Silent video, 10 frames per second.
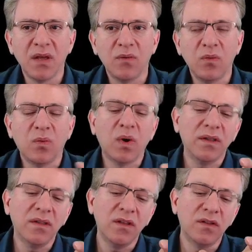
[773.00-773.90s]

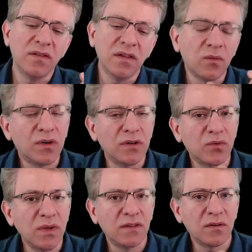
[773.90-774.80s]
when you see the word
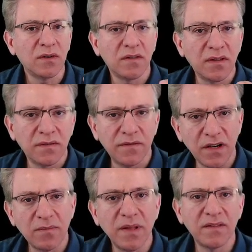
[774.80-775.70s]
resource in the
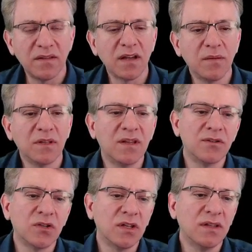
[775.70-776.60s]
various places in the
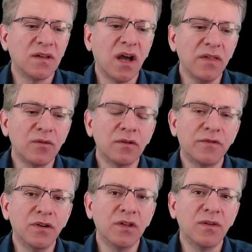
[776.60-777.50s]
documentation, it's either
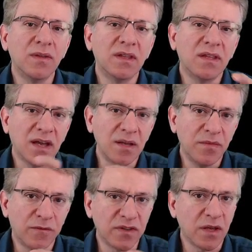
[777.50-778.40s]
referring to the
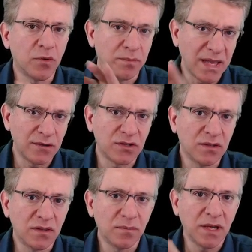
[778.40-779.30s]
type, for example,
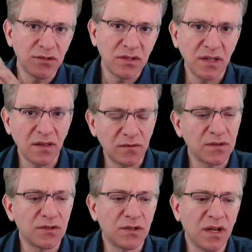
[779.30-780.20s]
patient. The patient data structure